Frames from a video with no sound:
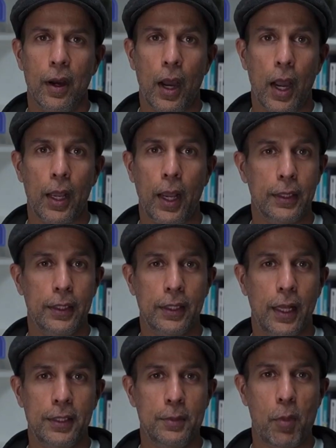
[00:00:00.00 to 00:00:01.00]

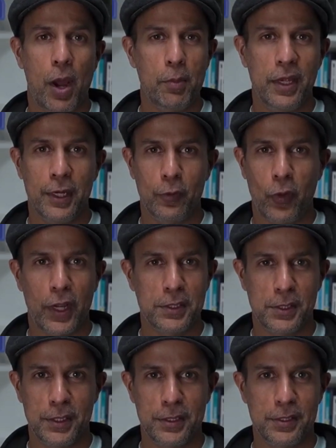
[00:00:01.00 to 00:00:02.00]
I think my main advice
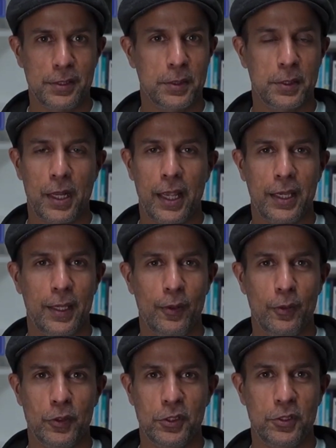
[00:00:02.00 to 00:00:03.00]
is like,
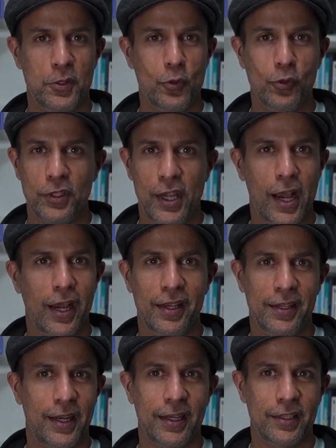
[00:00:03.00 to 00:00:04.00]
just use
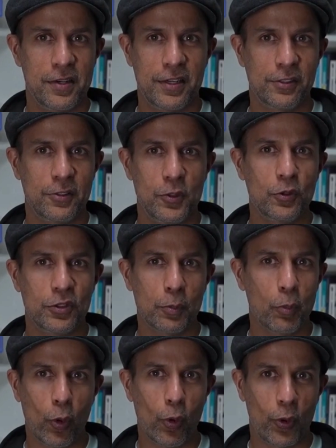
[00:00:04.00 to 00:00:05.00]
AI, like just use it
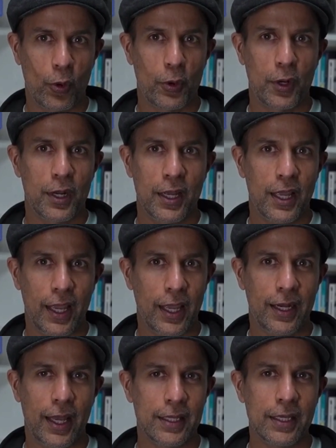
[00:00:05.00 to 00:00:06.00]
more.
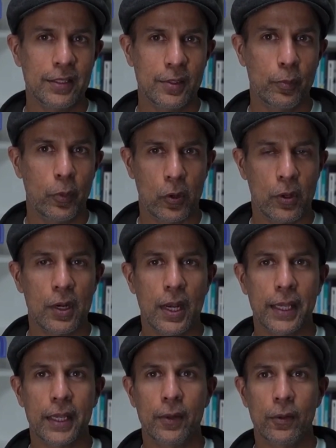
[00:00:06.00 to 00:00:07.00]
And I think it's important,
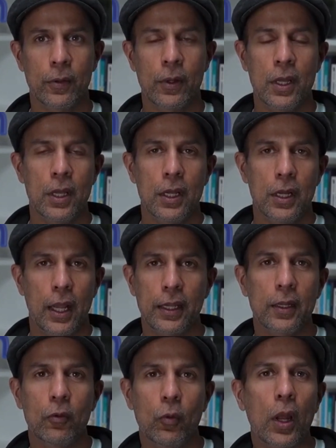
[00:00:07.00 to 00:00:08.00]
like,
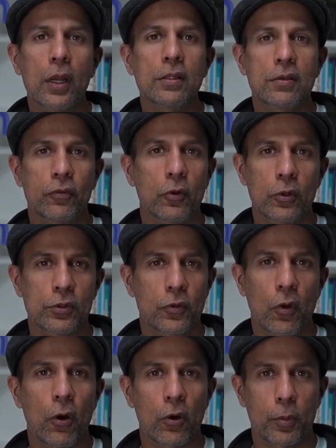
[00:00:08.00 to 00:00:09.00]
one is of course
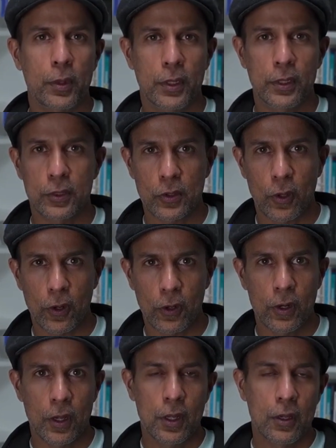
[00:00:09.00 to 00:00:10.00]
for entrepreneurs
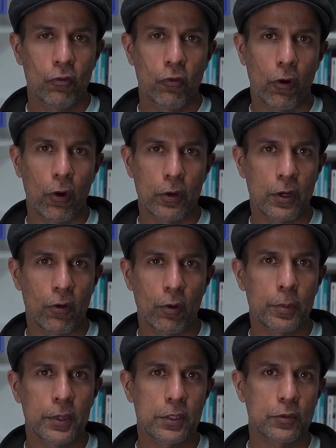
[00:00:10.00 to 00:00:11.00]
or for
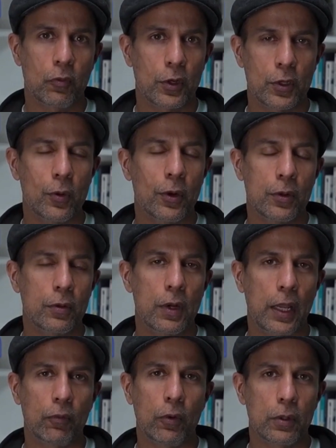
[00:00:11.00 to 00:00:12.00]
developers, what you want,
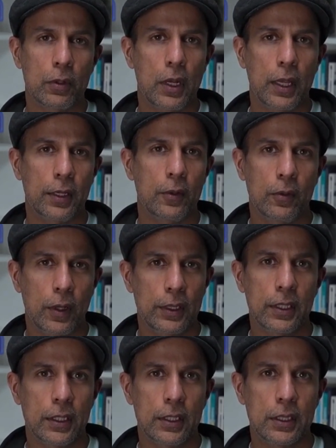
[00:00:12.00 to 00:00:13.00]
like what, like, I
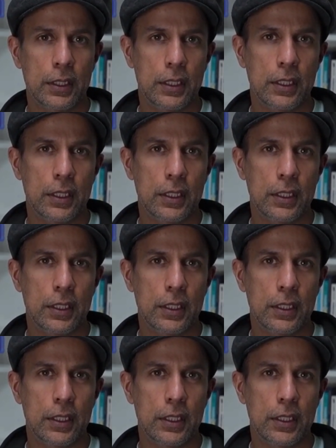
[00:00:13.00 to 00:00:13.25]
think